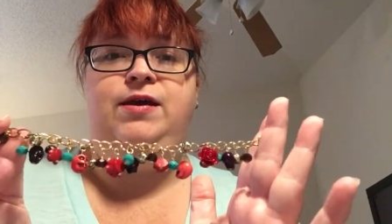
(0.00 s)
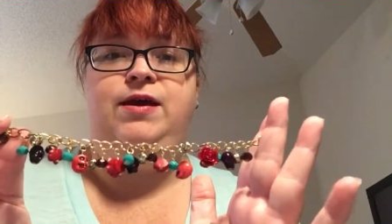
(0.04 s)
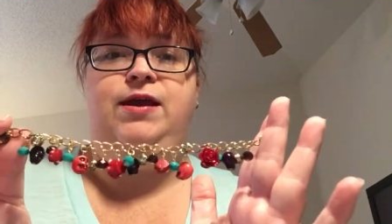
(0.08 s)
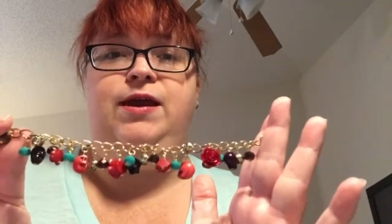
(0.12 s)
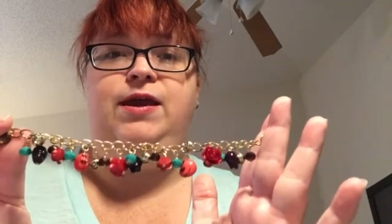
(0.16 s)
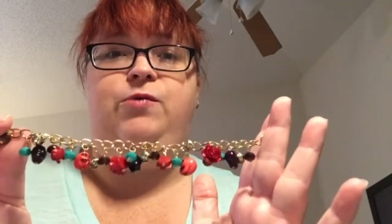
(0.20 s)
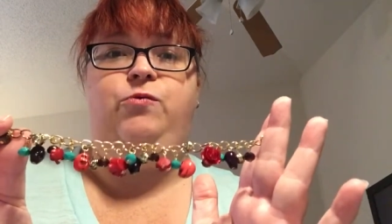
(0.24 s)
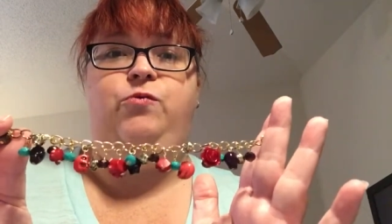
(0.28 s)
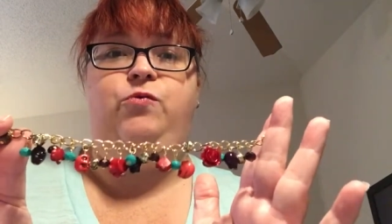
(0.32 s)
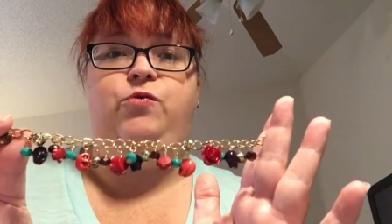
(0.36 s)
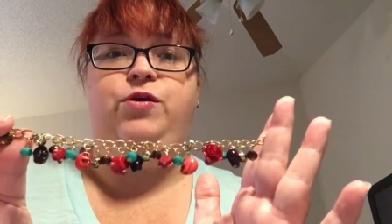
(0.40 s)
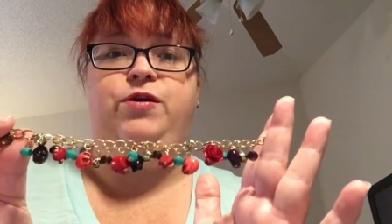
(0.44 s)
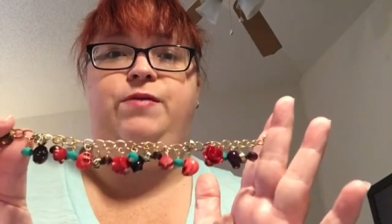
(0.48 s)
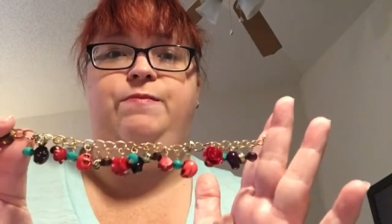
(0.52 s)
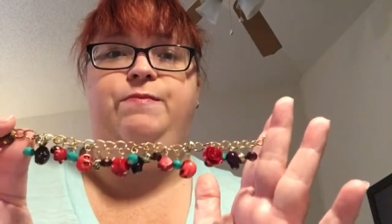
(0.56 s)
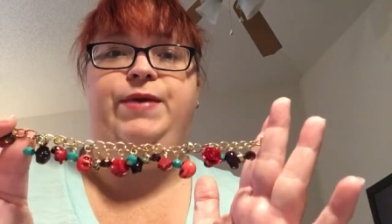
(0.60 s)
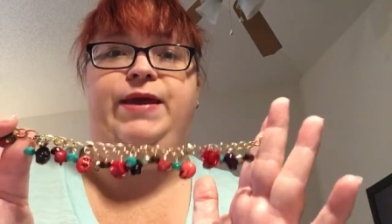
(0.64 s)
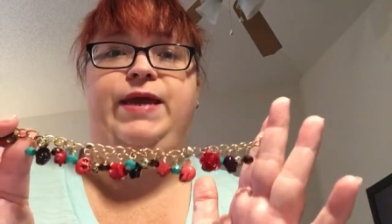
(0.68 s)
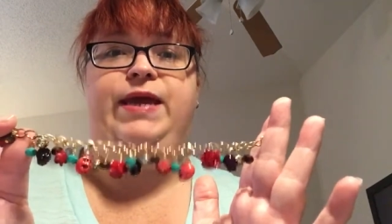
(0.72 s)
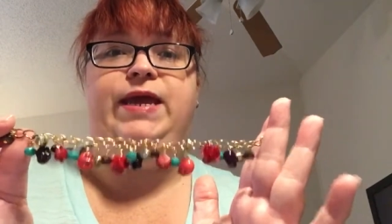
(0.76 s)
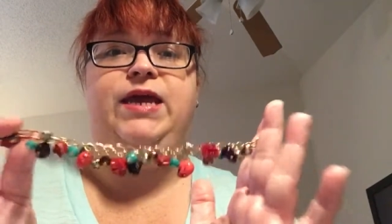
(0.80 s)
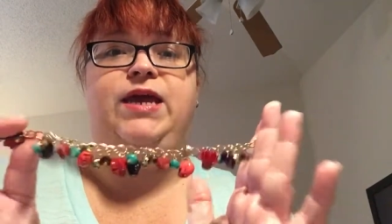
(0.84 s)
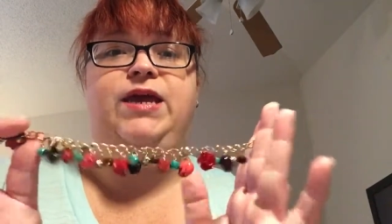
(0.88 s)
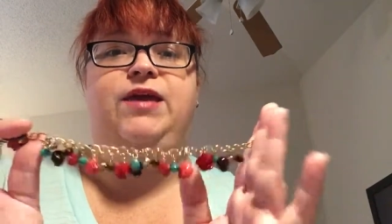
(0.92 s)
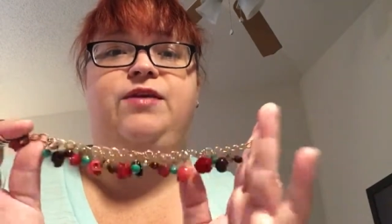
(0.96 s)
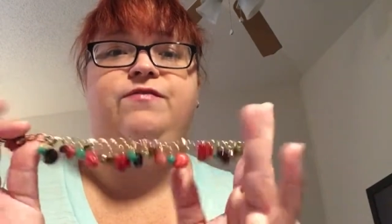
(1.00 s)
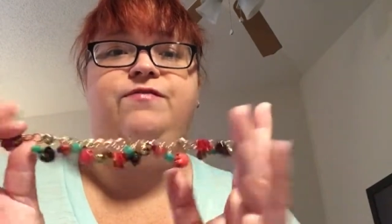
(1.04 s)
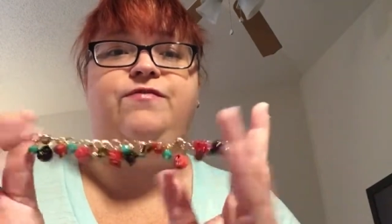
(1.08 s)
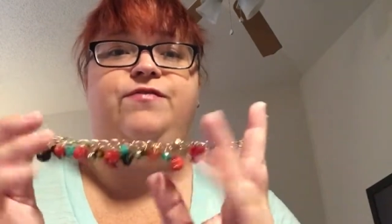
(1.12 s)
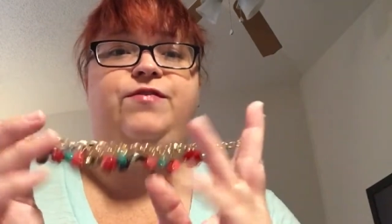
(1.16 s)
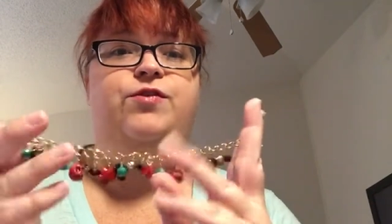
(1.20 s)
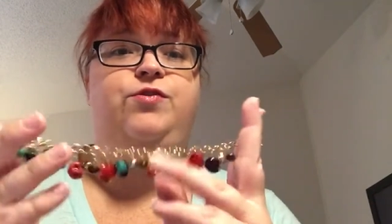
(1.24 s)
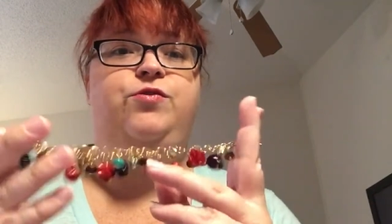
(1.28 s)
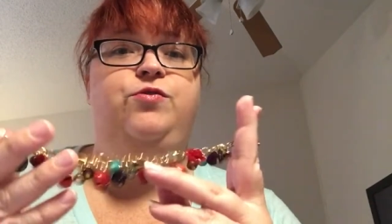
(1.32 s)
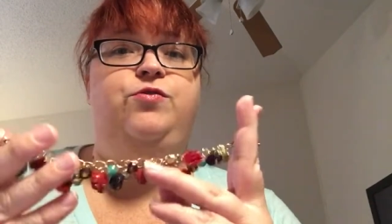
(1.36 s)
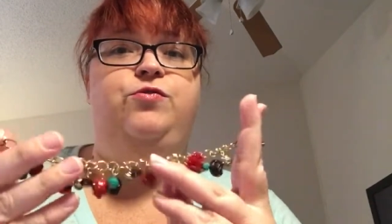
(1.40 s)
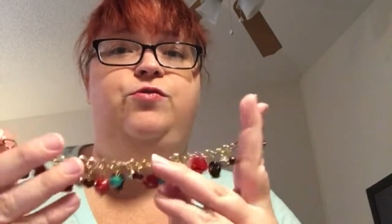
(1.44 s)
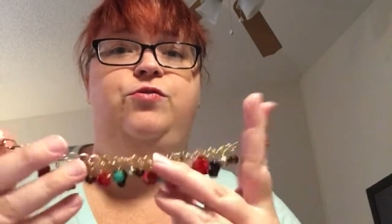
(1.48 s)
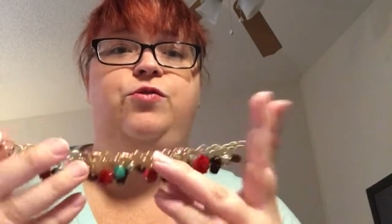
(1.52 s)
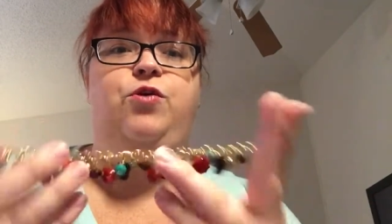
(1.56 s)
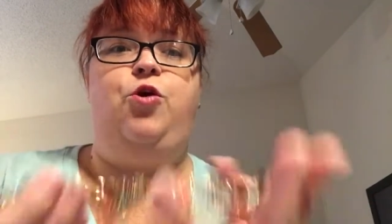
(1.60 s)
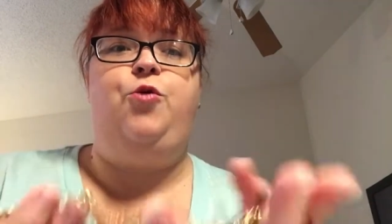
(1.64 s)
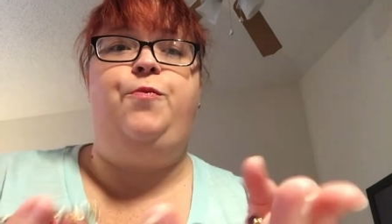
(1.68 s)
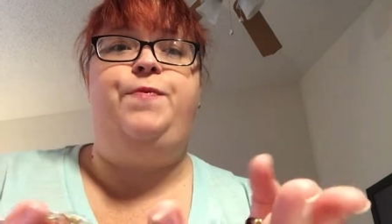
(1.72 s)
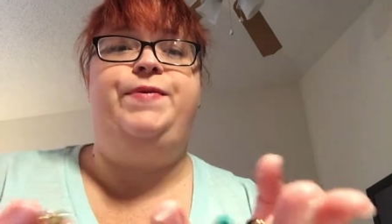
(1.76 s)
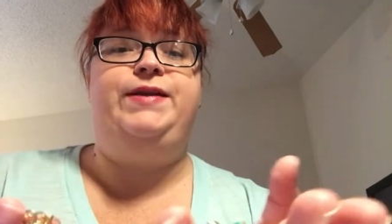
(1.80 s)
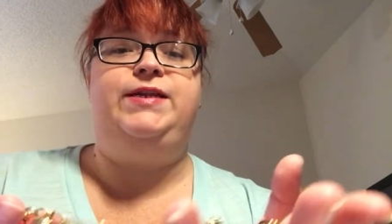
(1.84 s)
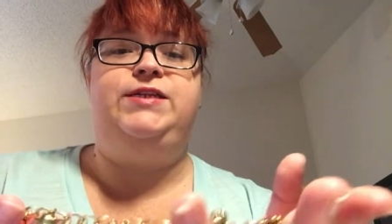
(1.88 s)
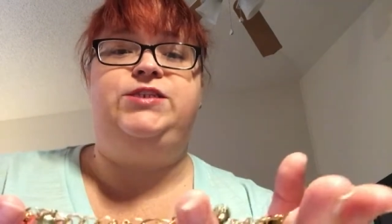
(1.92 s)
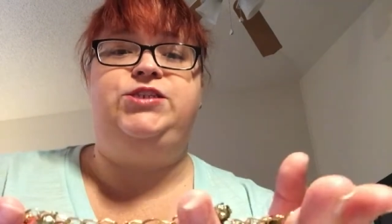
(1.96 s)
it would be if you
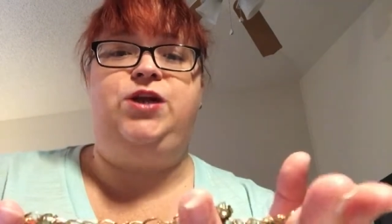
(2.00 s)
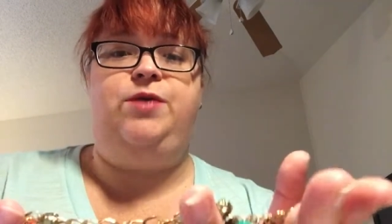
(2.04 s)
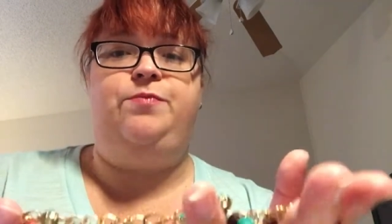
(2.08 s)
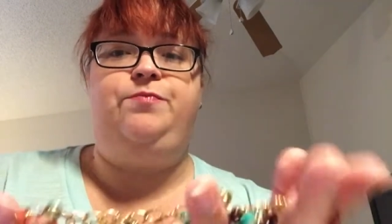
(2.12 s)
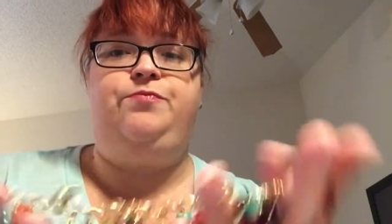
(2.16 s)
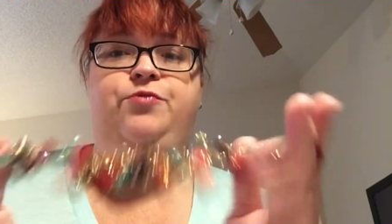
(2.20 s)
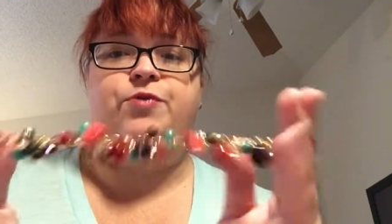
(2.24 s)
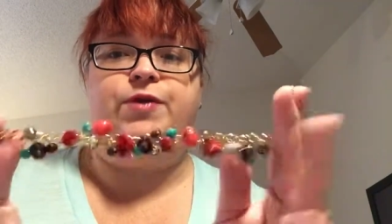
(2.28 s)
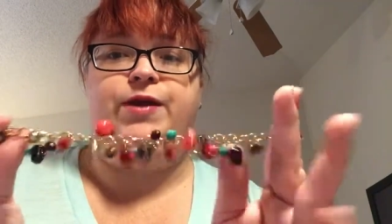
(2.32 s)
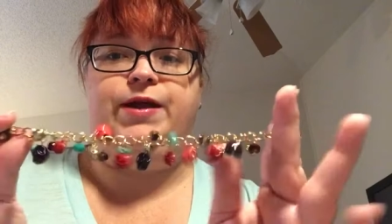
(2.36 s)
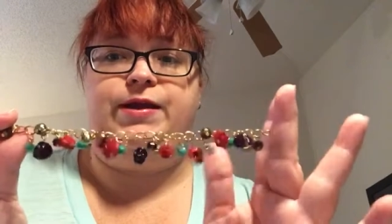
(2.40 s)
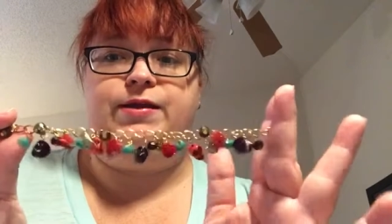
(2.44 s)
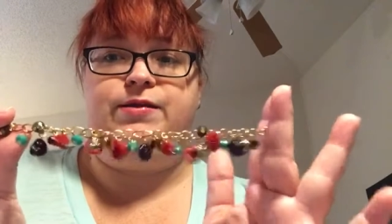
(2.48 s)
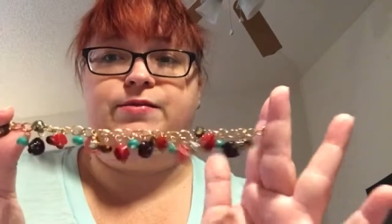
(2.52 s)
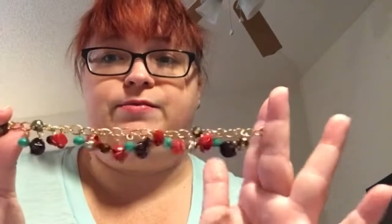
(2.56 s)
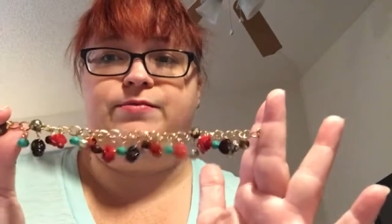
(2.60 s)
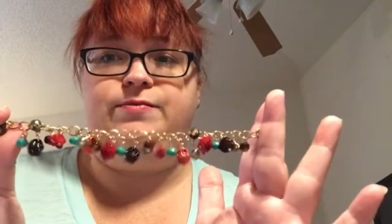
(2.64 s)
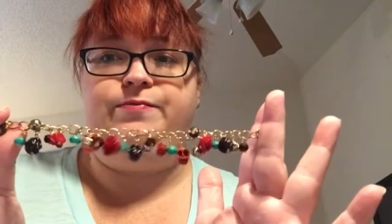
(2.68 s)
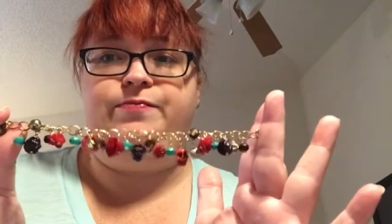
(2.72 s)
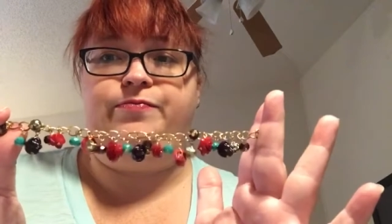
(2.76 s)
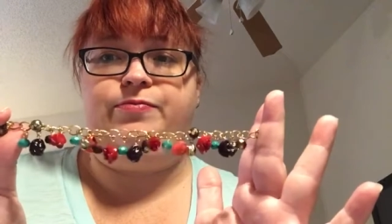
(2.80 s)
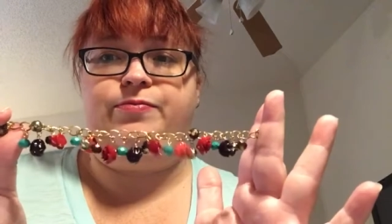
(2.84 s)
opened a jump ring.